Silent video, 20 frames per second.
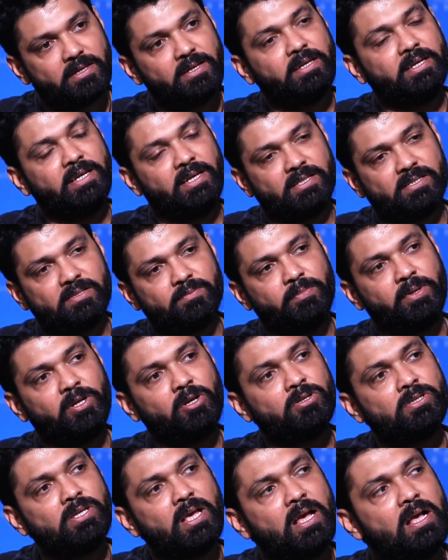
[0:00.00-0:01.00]
Yes,
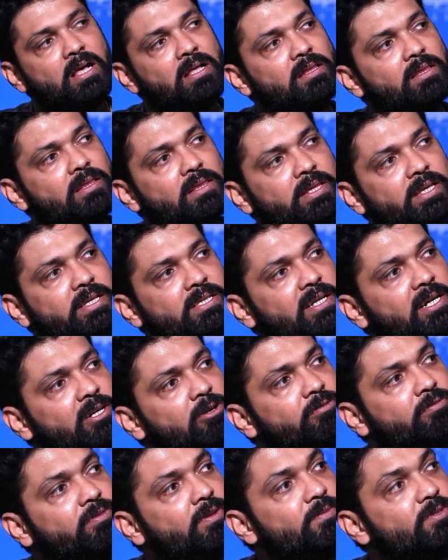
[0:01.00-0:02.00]
because these kind
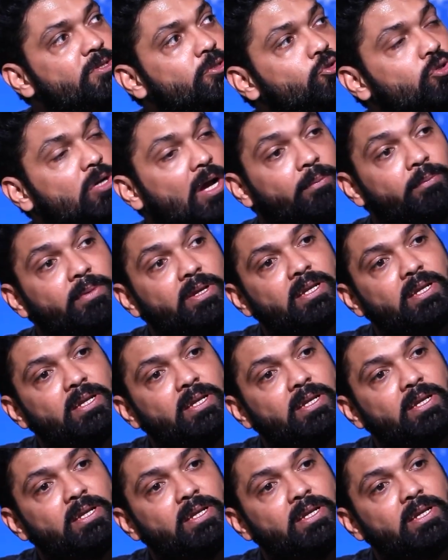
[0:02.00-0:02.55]
of films is to come in